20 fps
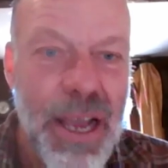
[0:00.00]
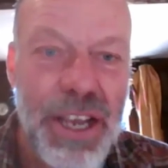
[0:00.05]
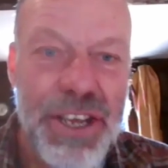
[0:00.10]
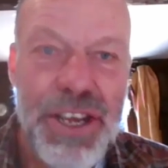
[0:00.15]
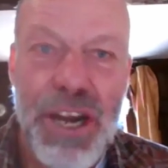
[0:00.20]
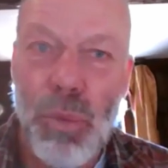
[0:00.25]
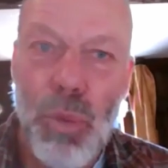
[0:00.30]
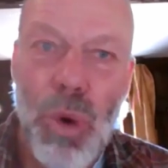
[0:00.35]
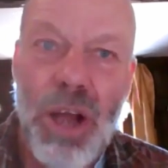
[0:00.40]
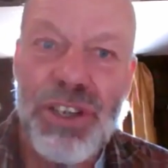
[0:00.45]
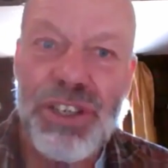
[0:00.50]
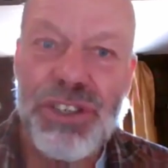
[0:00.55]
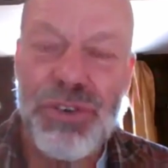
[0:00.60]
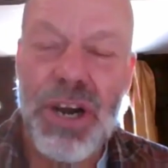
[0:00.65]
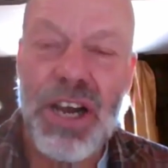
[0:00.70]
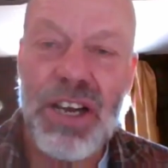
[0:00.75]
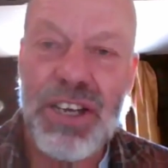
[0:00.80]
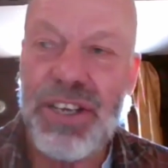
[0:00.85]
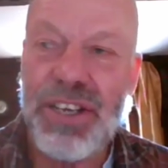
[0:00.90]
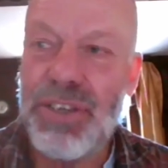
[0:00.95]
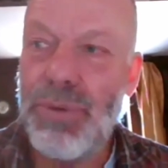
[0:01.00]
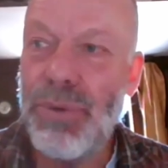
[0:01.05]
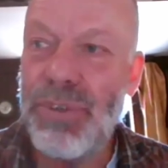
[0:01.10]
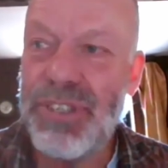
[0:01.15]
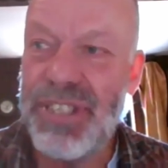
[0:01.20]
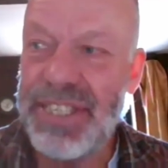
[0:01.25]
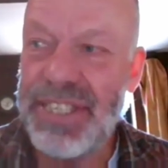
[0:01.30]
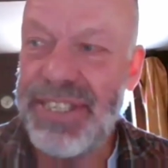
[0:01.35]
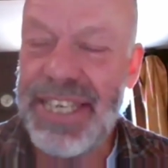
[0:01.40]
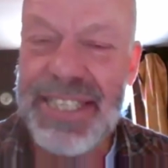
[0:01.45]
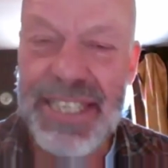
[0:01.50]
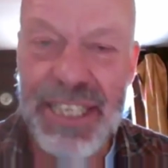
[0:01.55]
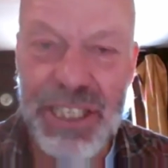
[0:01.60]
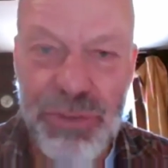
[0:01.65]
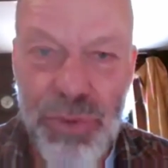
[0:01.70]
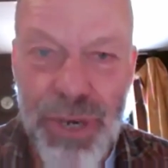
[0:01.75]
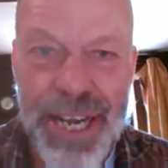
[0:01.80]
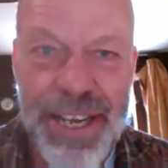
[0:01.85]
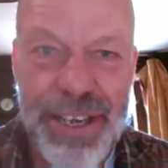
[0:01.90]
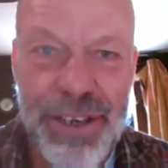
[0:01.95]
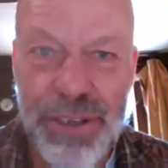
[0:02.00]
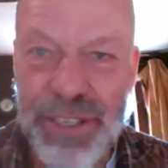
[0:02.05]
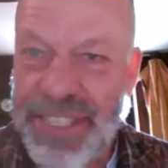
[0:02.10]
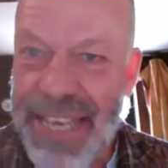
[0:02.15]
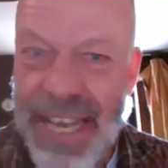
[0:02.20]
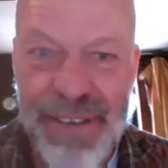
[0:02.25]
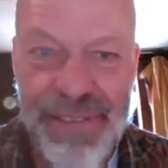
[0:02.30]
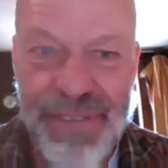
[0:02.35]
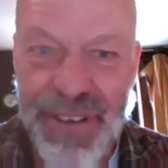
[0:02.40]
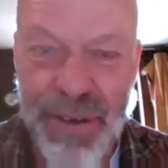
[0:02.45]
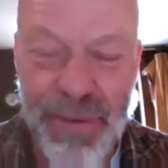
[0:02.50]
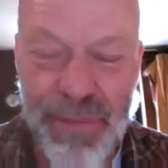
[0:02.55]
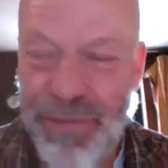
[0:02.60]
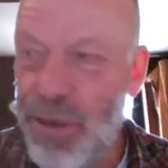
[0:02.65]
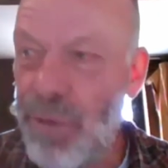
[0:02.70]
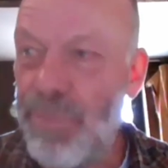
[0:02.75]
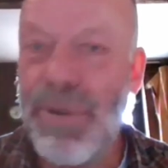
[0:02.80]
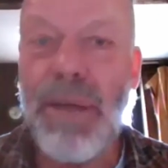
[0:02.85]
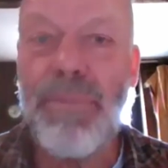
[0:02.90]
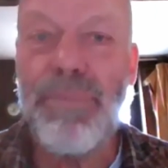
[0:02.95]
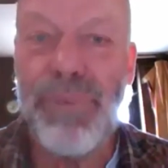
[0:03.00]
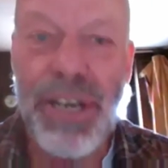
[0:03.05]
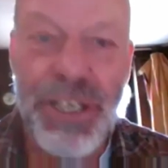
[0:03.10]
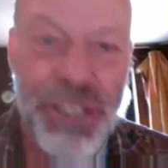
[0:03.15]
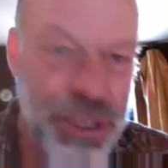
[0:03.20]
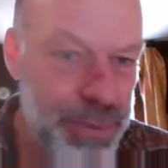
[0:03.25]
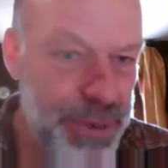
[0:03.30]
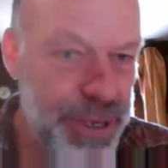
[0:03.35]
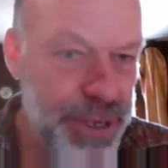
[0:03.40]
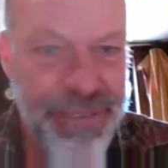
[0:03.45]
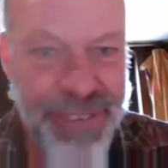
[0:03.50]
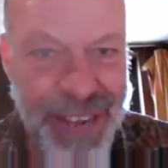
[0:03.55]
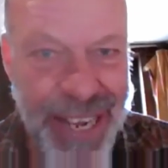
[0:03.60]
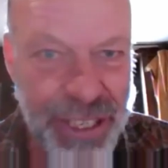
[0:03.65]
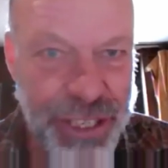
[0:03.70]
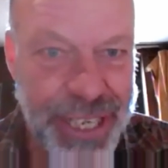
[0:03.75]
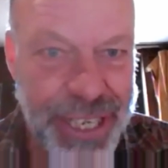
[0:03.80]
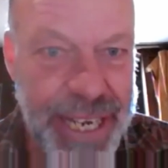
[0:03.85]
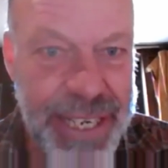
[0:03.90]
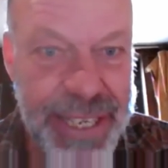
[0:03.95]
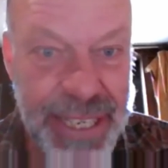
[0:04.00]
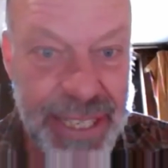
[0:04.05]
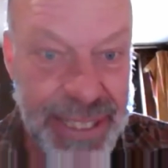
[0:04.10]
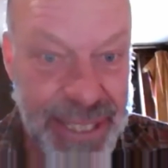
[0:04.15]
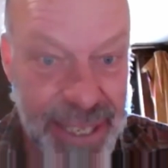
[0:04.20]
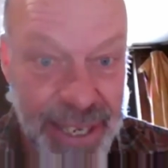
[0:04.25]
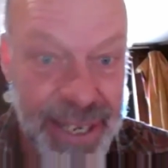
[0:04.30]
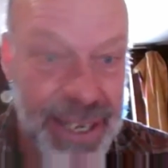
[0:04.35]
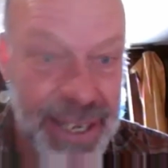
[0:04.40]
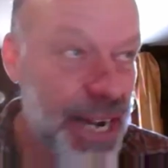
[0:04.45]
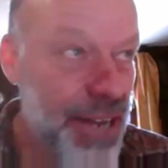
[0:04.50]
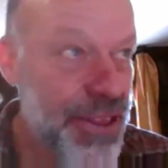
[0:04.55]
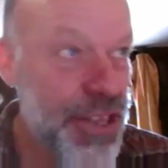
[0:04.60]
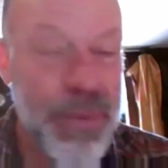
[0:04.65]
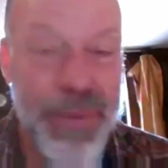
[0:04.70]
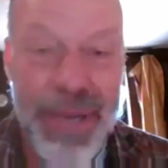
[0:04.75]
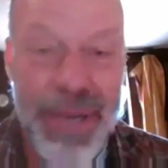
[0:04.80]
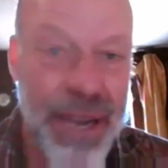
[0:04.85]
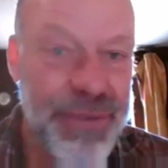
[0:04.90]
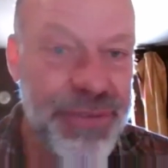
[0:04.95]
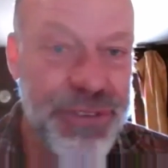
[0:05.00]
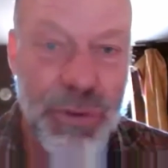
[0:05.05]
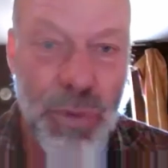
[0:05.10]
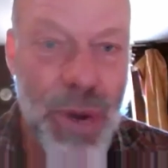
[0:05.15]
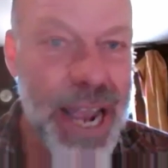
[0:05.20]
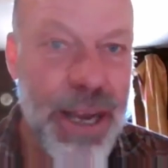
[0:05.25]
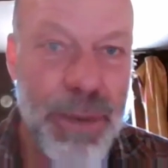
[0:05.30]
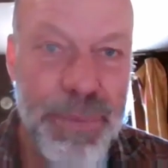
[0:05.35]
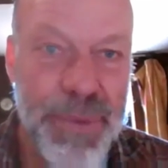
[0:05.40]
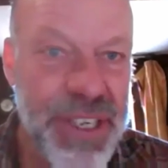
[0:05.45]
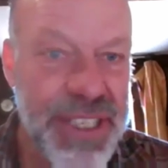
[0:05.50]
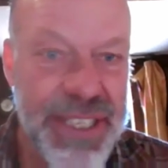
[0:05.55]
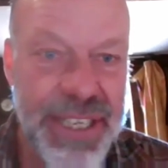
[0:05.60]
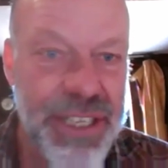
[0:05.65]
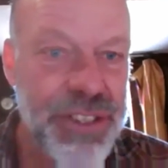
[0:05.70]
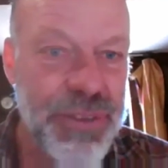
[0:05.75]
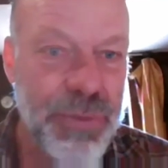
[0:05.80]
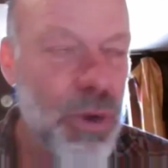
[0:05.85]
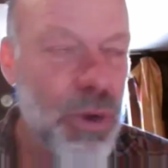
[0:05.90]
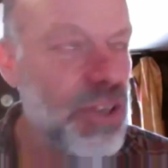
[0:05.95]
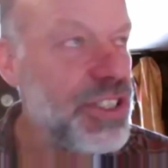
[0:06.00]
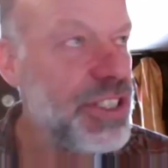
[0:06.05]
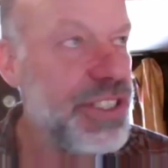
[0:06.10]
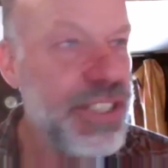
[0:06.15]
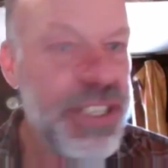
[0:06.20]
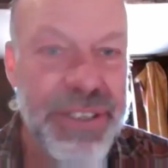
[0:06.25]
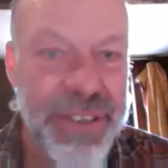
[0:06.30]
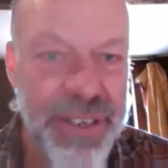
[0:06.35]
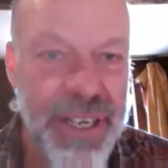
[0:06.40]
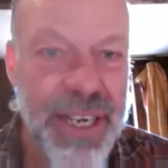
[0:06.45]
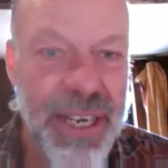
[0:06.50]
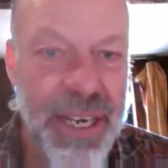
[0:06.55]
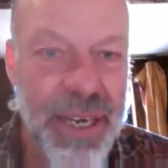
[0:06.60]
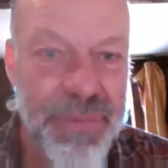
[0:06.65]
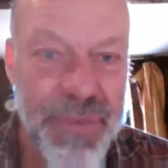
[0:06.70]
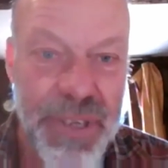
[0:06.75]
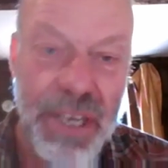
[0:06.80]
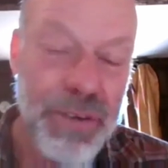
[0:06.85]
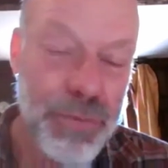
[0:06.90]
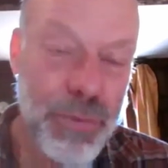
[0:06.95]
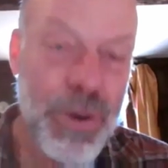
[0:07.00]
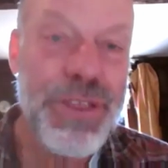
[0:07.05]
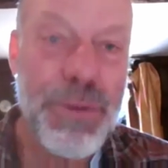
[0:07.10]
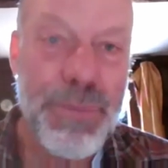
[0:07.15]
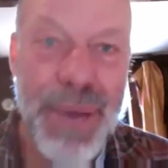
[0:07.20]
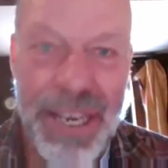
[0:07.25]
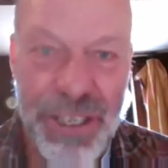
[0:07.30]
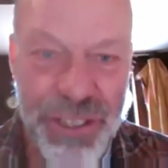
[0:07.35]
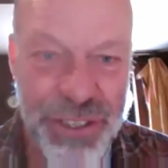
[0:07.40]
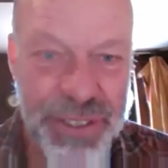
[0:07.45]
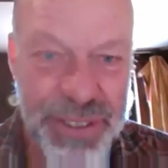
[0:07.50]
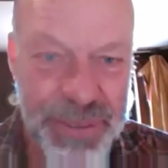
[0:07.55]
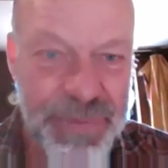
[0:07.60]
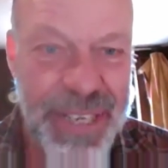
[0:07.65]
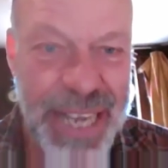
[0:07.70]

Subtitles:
One drug causes this; it's really good, safe for your blood pressure, but it affects your kidneys, and then we have to weigh up a decision what to do with the patient.